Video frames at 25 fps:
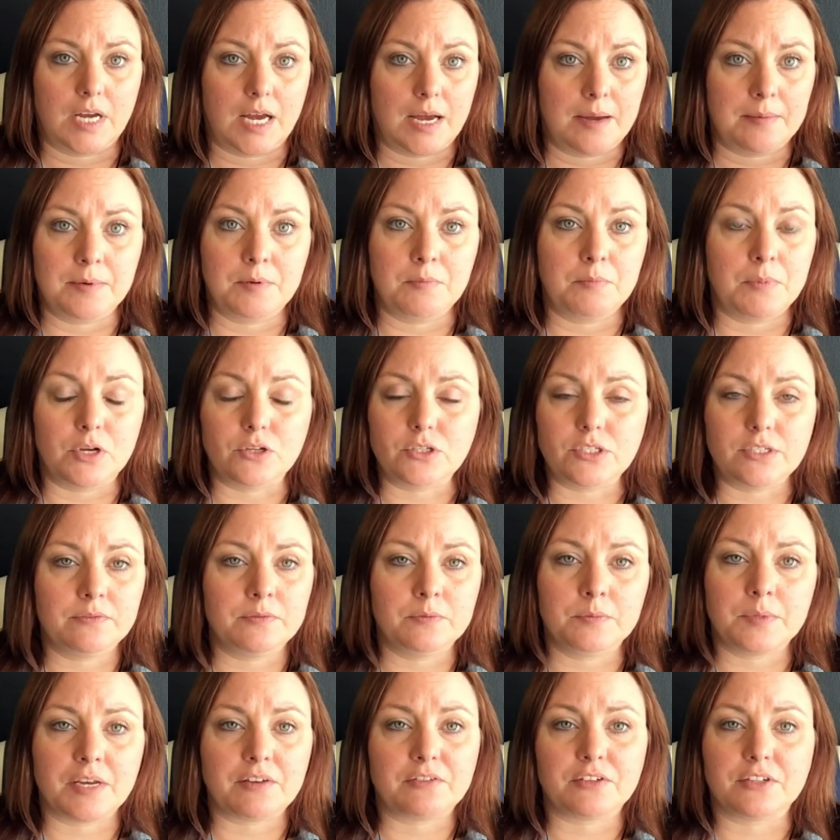I mean, most of
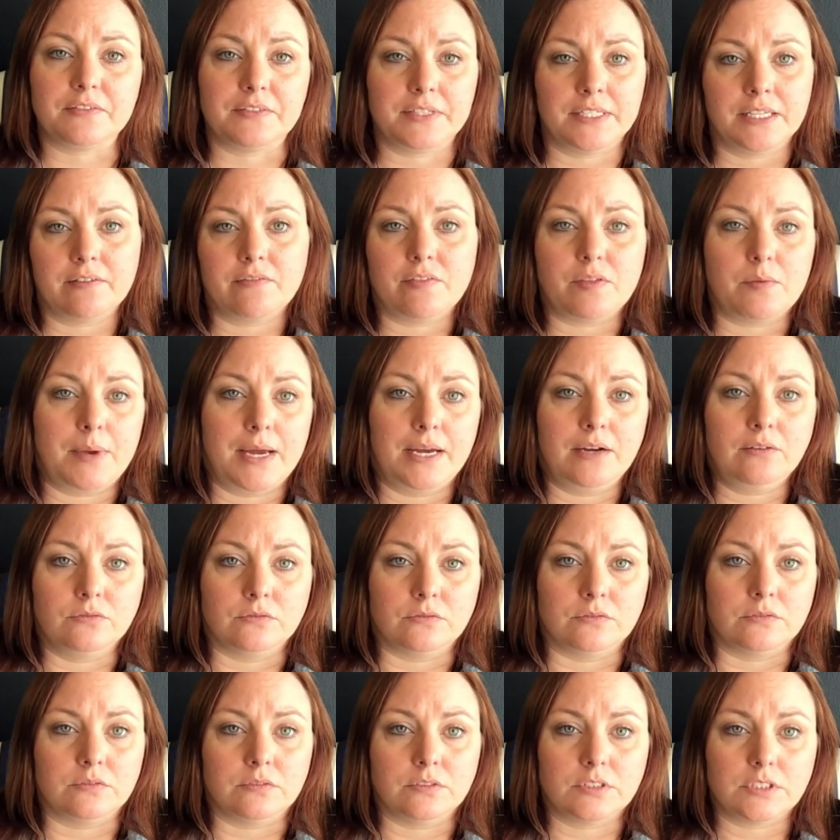them never even left the
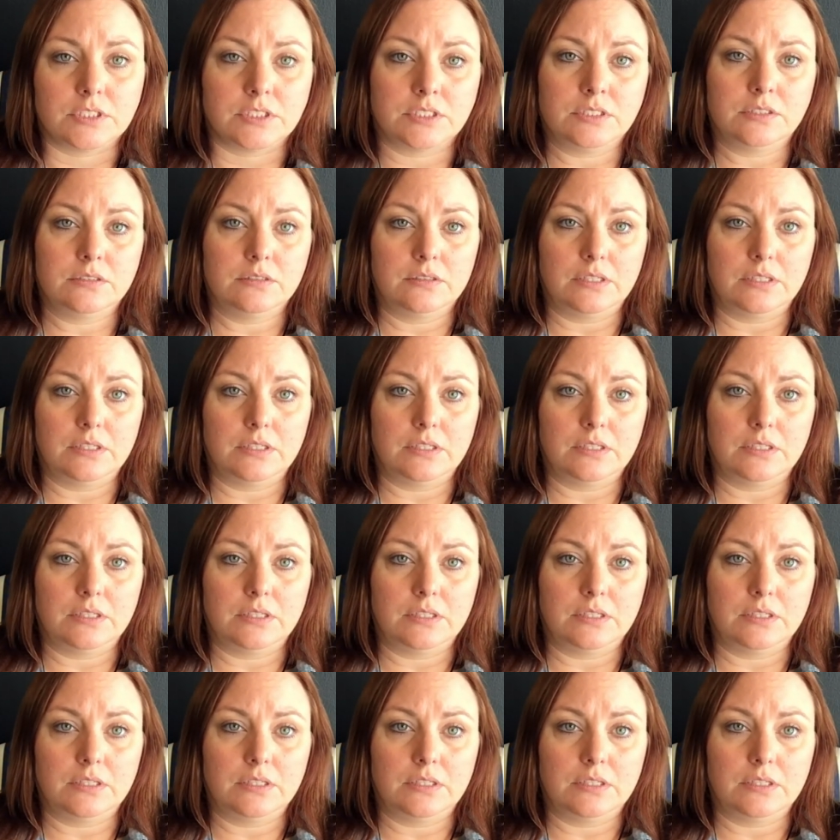mountains.